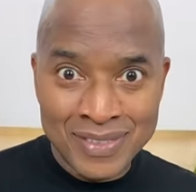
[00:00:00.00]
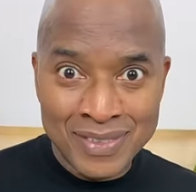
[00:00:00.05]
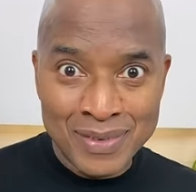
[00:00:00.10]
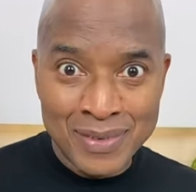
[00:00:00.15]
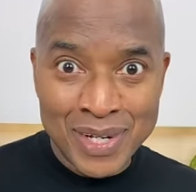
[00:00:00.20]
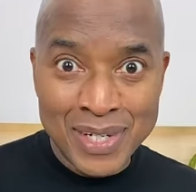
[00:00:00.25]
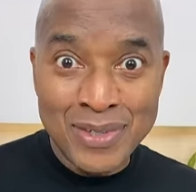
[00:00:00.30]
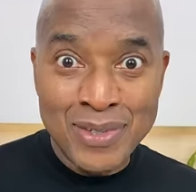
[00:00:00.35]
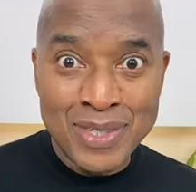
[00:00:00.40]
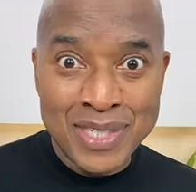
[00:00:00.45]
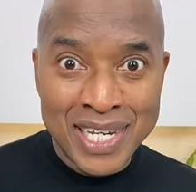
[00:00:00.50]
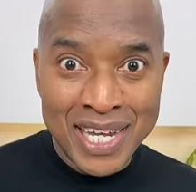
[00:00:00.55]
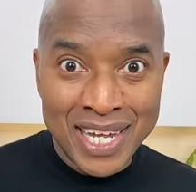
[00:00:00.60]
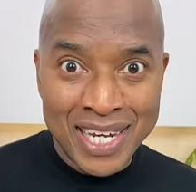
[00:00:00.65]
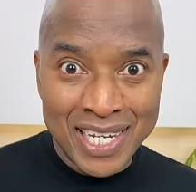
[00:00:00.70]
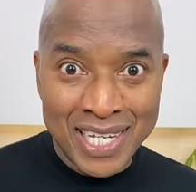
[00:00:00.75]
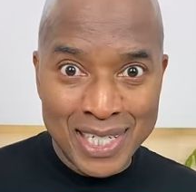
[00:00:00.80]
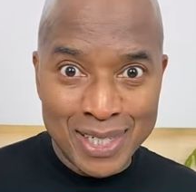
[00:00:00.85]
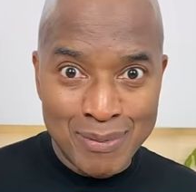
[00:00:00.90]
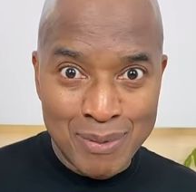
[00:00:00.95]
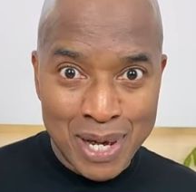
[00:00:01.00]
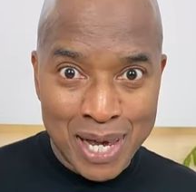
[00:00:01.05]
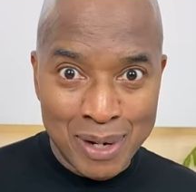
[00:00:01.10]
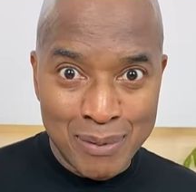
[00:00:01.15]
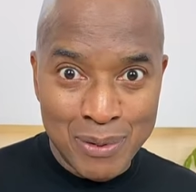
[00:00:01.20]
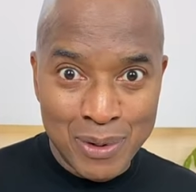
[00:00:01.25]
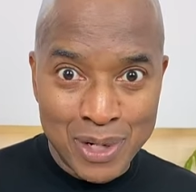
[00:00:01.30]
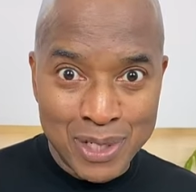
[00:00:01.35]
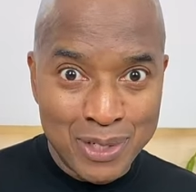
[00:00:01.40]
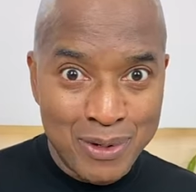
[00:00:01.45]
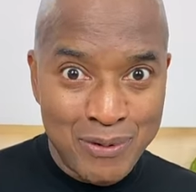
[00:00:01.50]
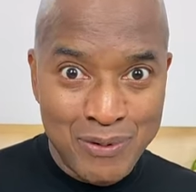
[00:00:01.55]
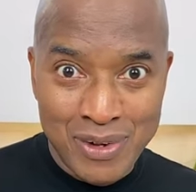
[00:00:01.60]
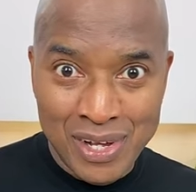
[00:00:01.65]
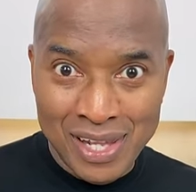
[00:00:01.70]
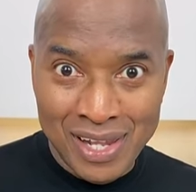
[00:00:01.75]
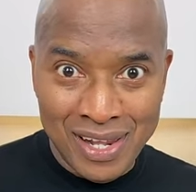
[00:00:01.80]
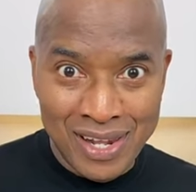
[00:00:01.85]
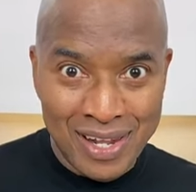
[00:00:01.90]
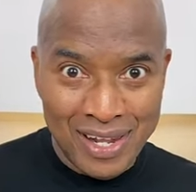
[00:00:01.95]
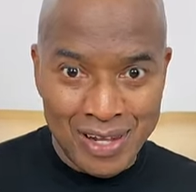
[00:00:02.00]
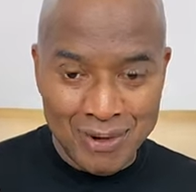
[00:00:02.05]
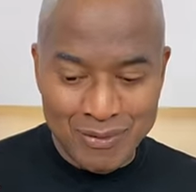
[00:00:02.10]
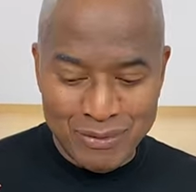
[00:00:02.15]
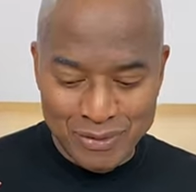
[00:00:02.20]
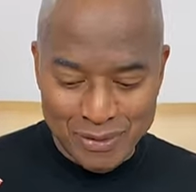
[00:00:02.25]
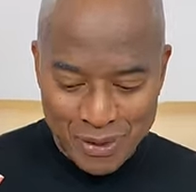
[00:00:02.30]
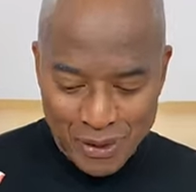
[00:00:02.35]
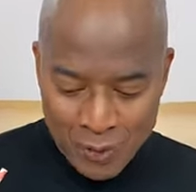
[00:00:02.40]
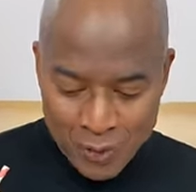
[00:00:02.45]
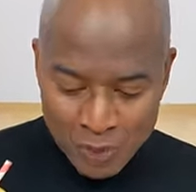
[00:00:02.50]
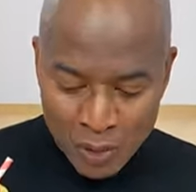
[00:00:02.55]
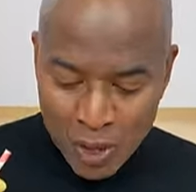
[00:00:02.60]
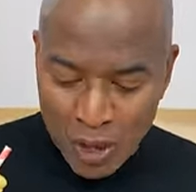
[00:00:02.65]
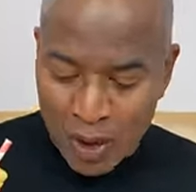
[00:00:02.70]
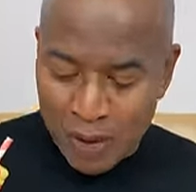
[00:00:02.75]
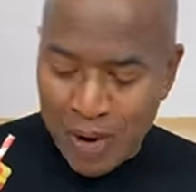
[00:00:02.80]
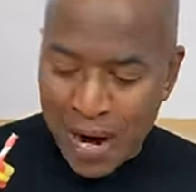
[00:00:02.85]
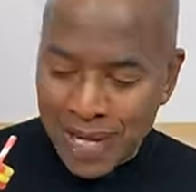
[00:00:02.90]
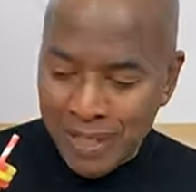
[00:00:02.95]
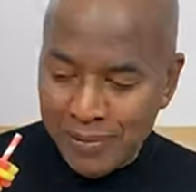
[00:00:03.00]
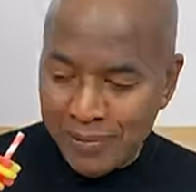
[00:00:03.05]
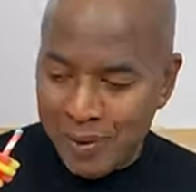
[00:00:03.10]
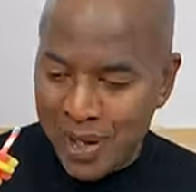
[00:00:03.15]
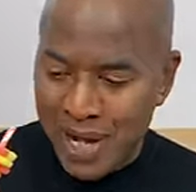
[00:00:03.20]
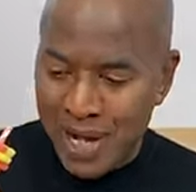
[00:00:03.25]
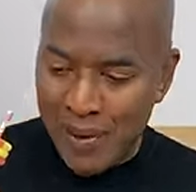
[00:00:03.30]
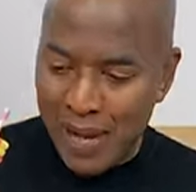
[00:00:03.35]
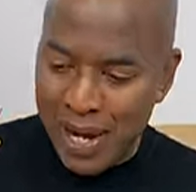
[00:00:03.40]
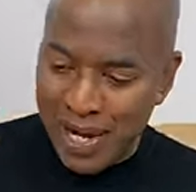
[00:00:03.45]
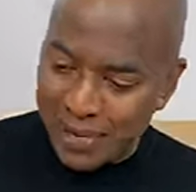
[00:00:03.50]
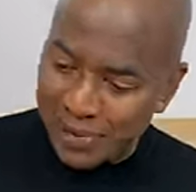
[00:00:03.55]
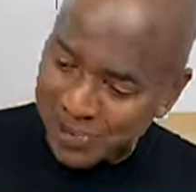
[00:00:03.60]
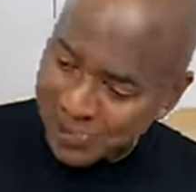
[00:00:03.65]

When you stand these bad boys, you feel the love. All right, anyway.